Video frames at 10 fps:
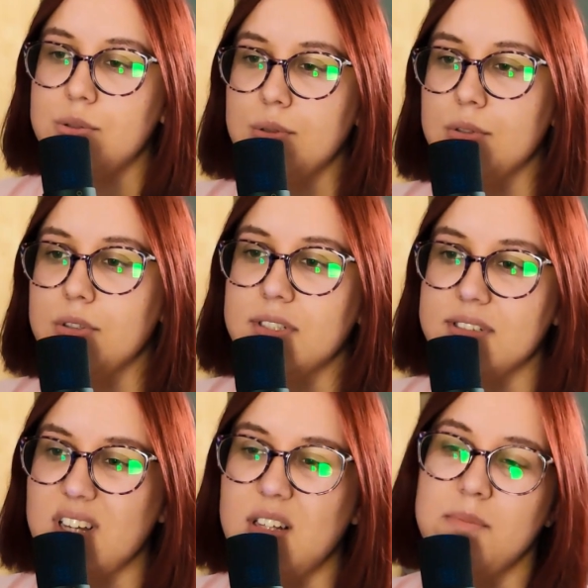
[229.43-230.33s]
true, you
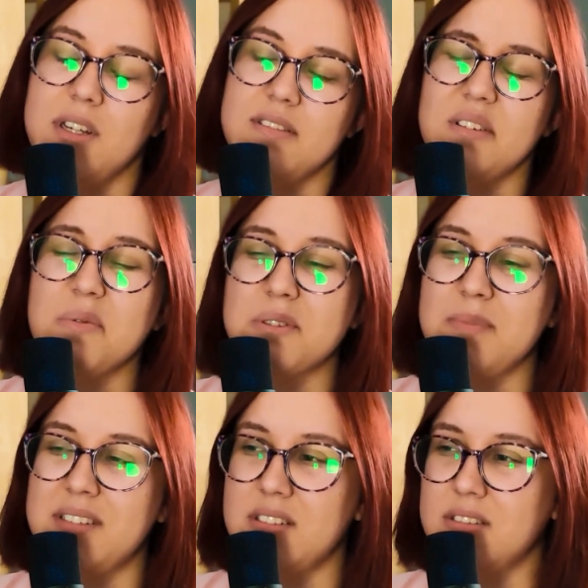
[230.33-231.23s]
decide, because it was
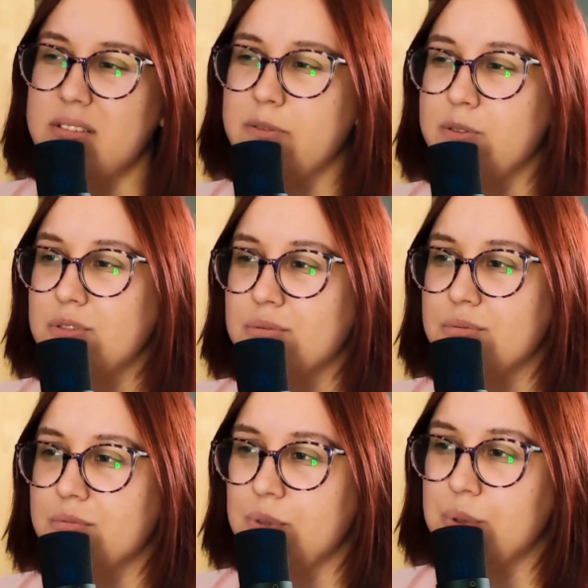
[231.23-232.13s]
Master's
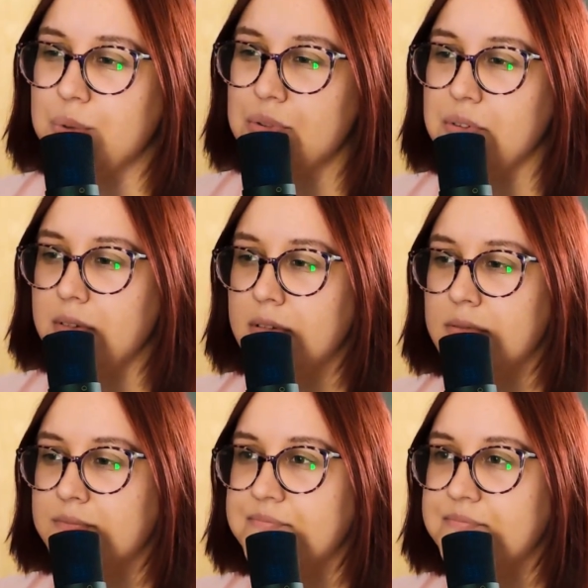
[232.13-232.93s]
full rule.